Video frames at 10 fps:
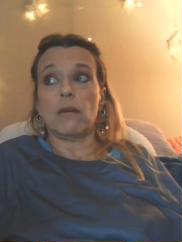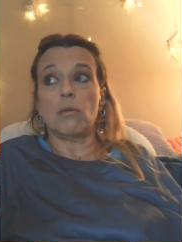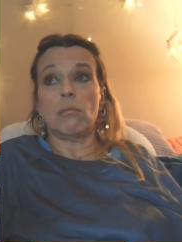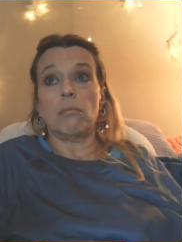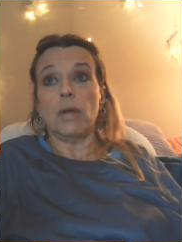
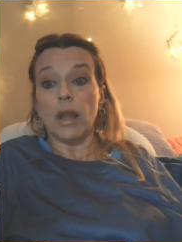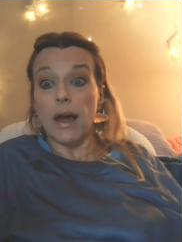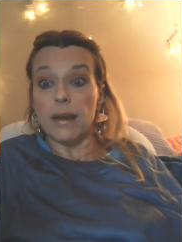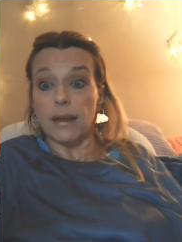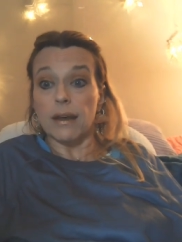
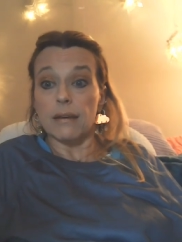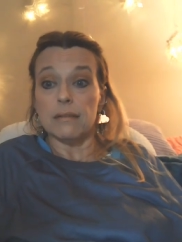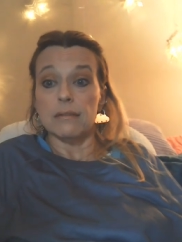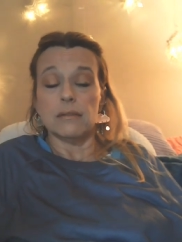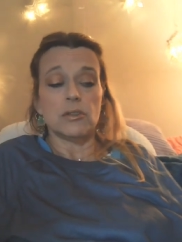Melania,
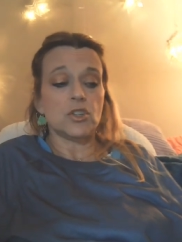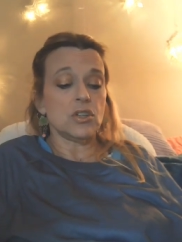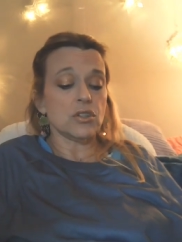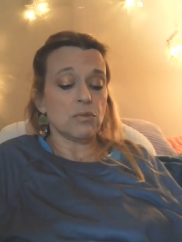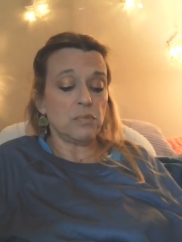
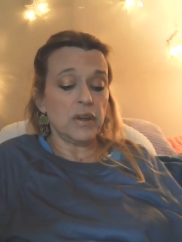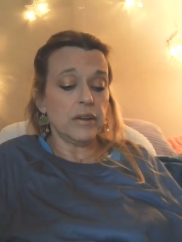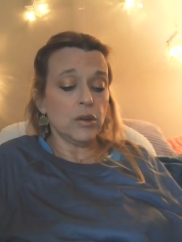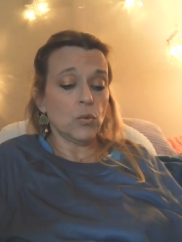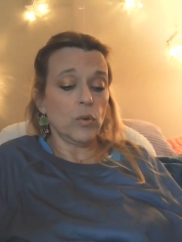she's
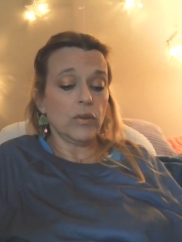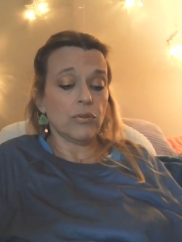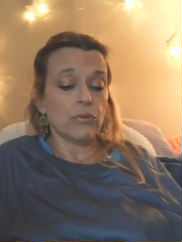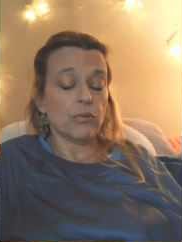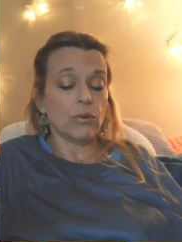competing with,
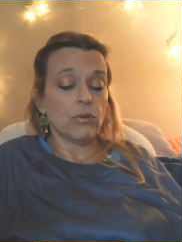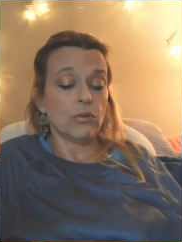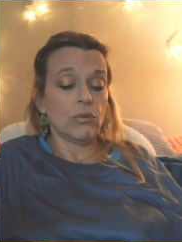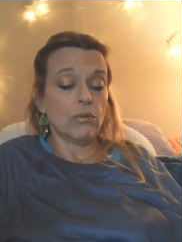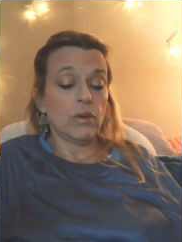
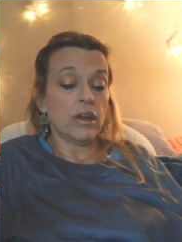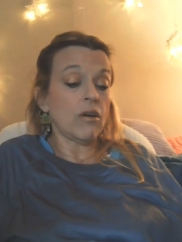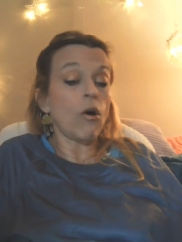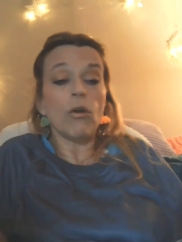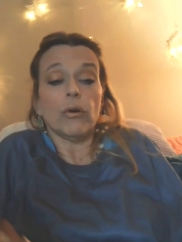and
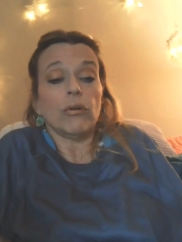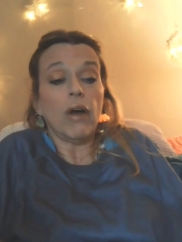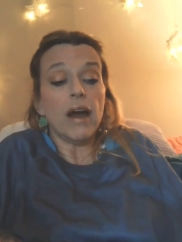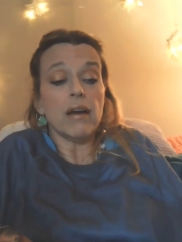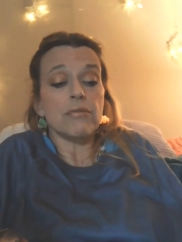all her
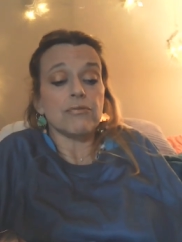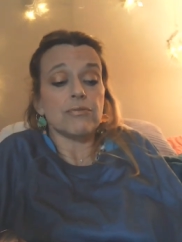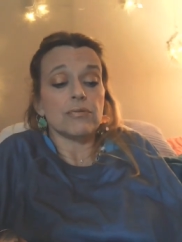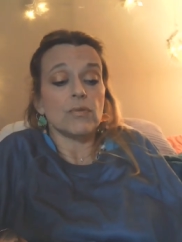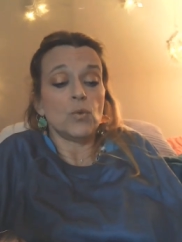life,
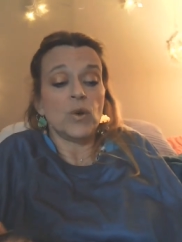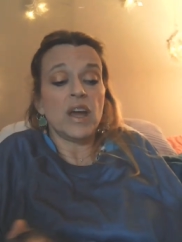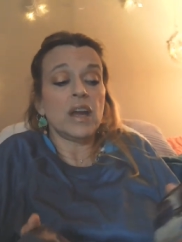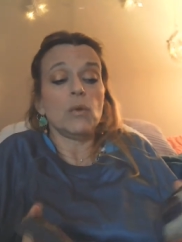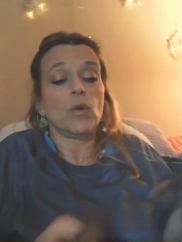
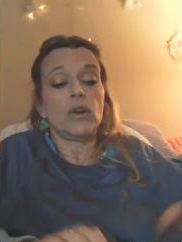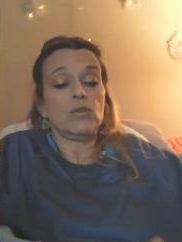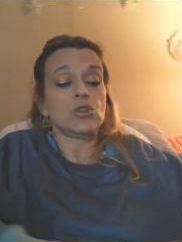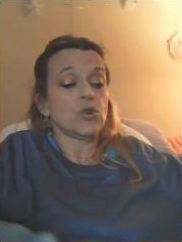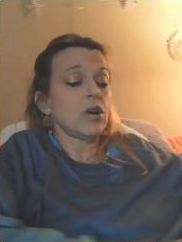anyone who
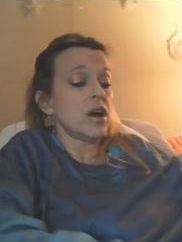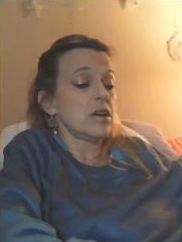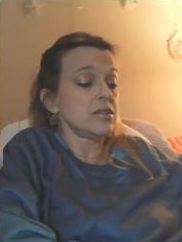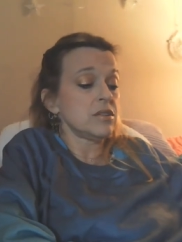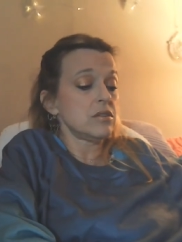
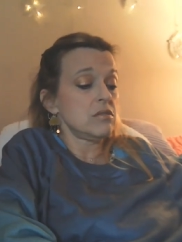tries